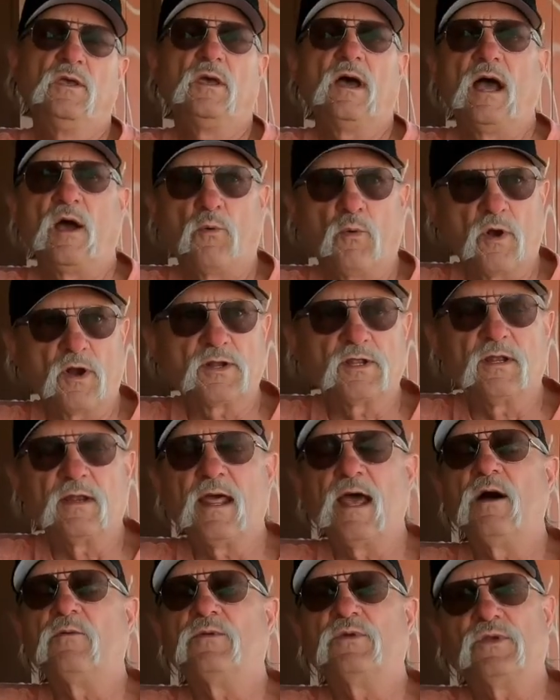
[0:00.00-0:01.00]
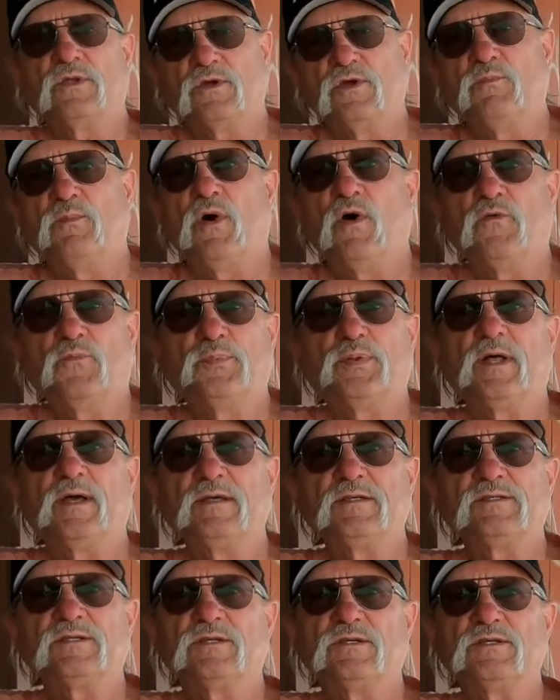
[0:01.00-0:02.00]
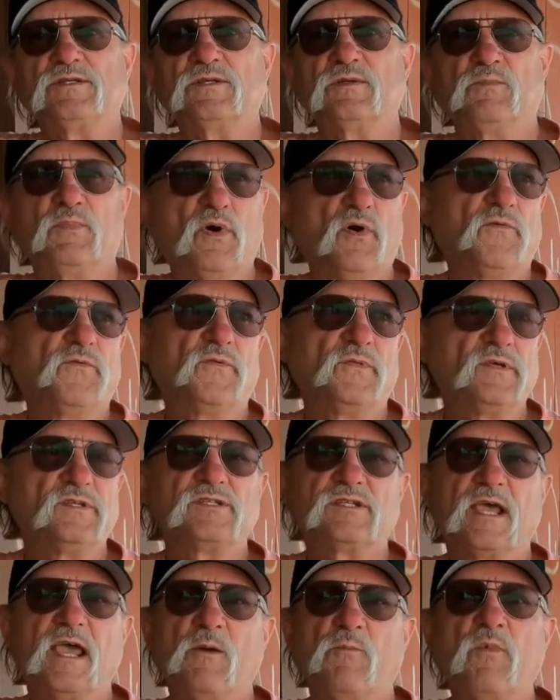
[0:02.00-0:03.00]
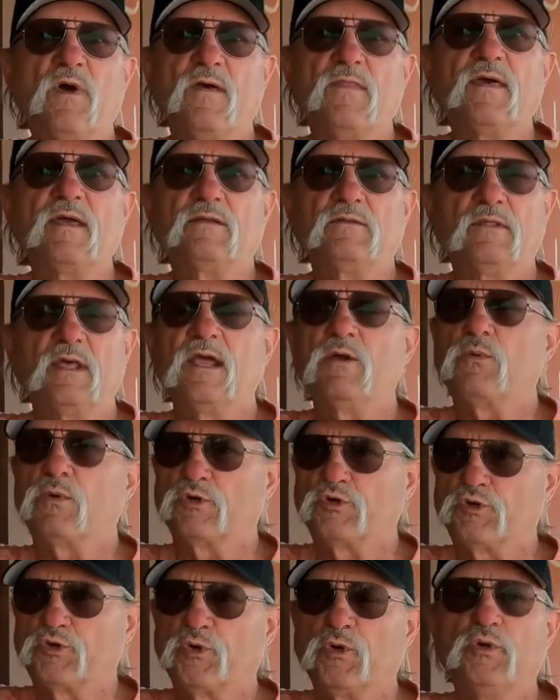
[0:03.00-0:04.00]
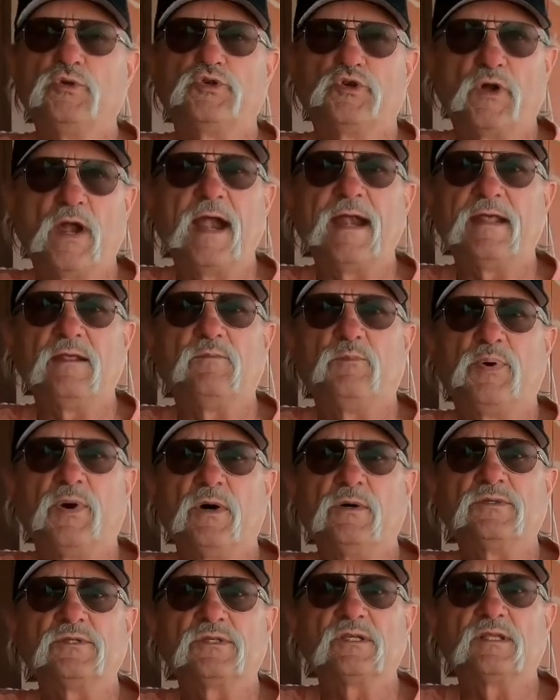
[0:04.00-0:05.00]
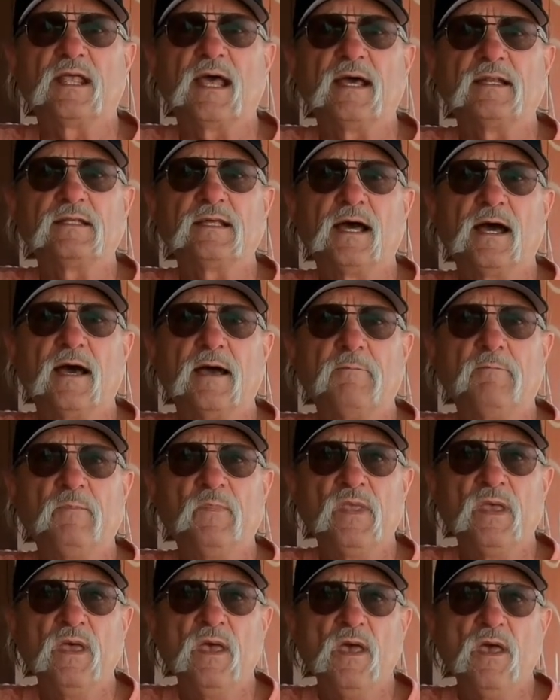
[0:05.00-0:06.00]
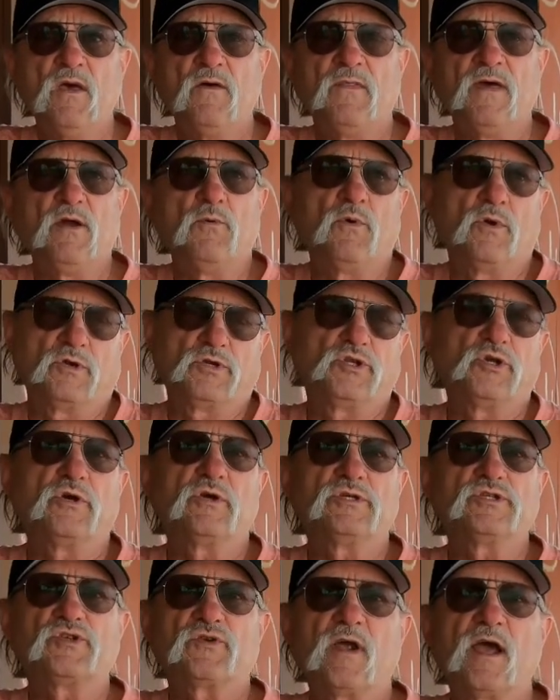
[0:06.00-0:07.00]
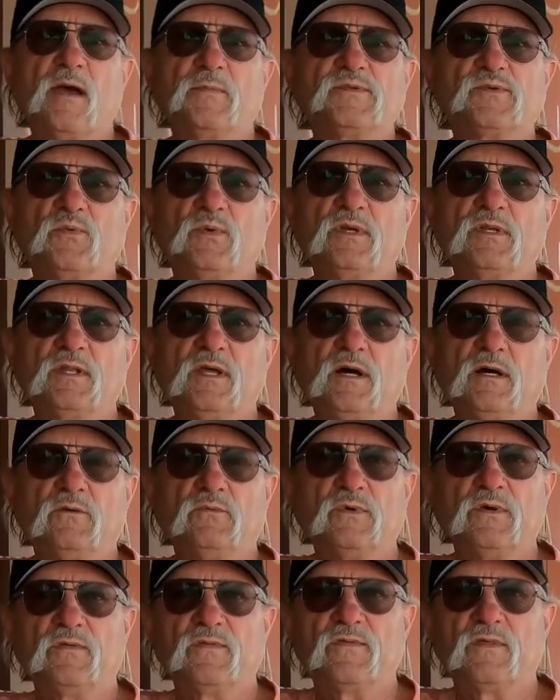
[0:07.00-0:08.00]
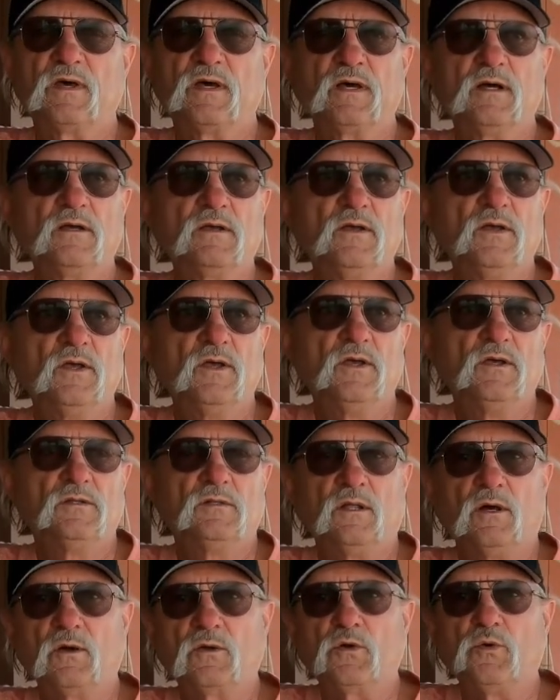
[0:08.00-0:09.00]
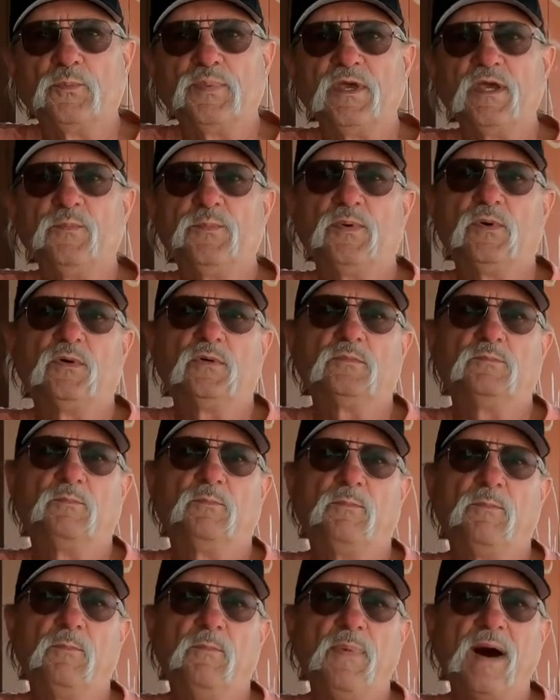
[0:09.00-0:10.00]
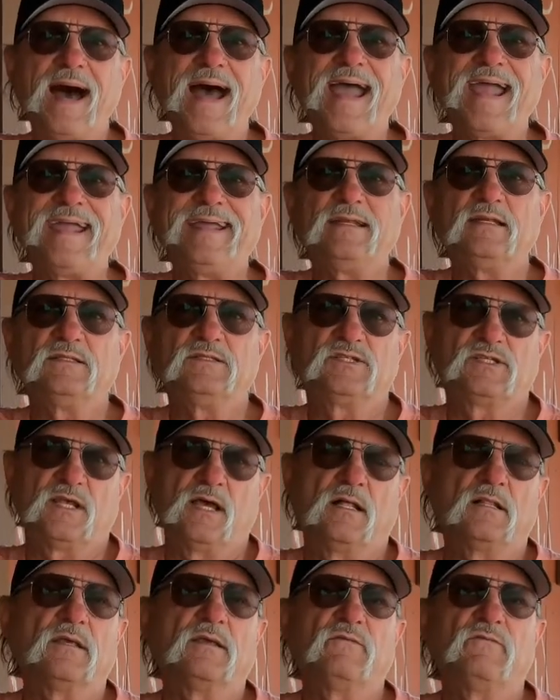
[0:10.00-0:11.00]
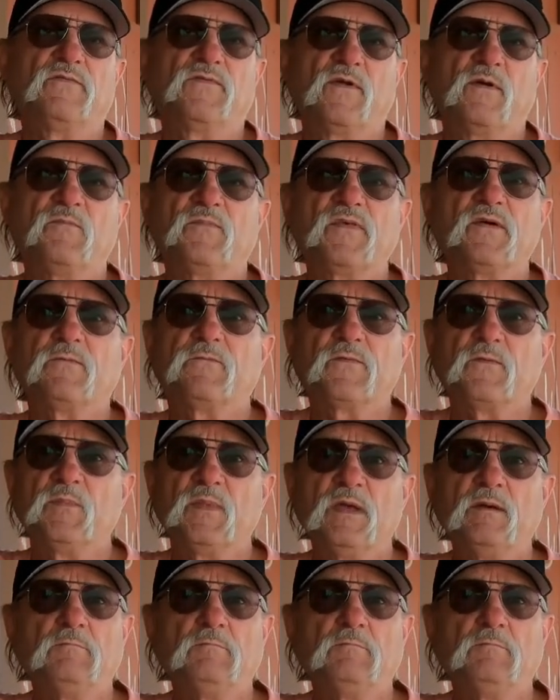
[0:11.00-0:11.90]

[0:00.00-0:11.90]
I worked in that one too, both places, and both were the same way. They were true trading posts at that time. They weren't tourist traps. We dealt with local people buying and selling from them.